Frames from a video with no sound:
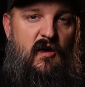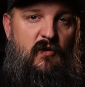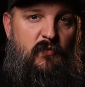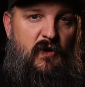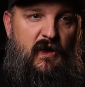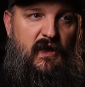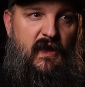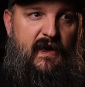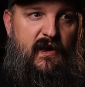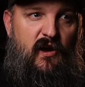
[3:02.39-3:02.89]

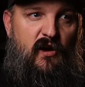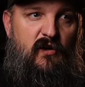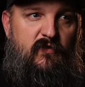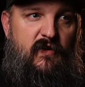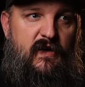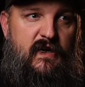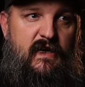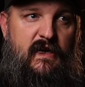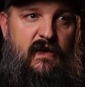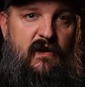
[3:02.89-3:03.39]
But like
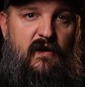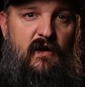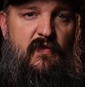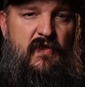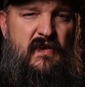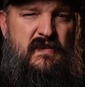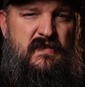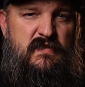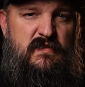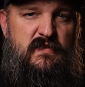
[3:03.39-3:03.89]
over here,
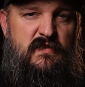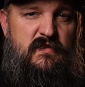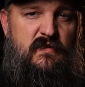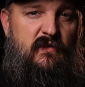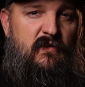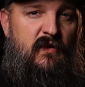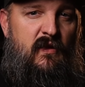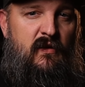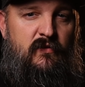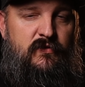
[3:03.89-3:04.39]
this is just a
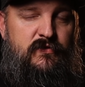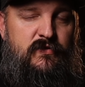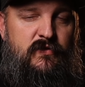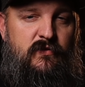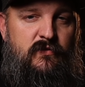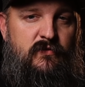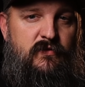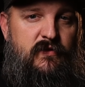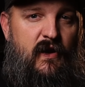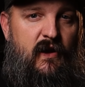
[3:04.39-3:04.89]
little
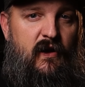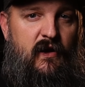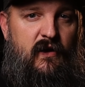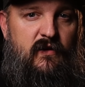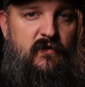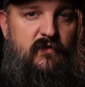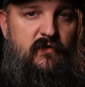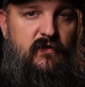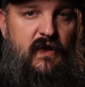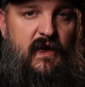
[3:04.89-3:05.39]
too
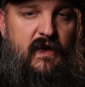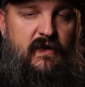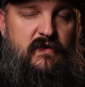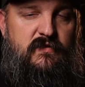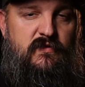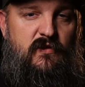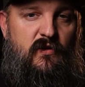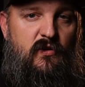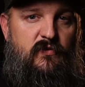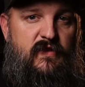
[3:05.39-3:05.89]
dark. Like,
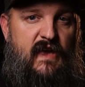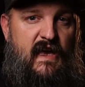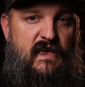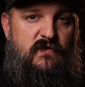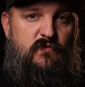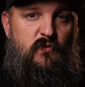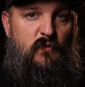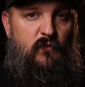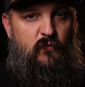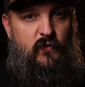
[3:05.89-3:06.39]
so
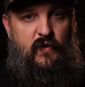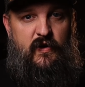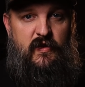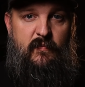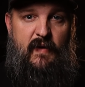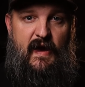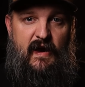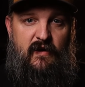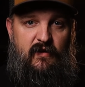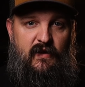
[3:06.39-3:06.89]
that's where
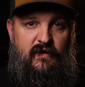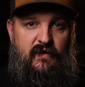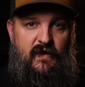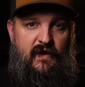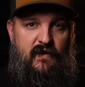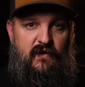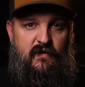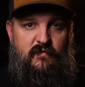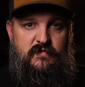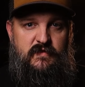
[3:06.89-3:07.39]
the background
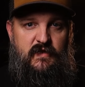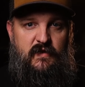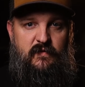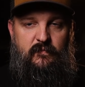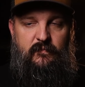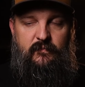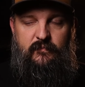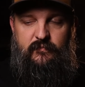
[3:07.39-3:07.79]
light comes in.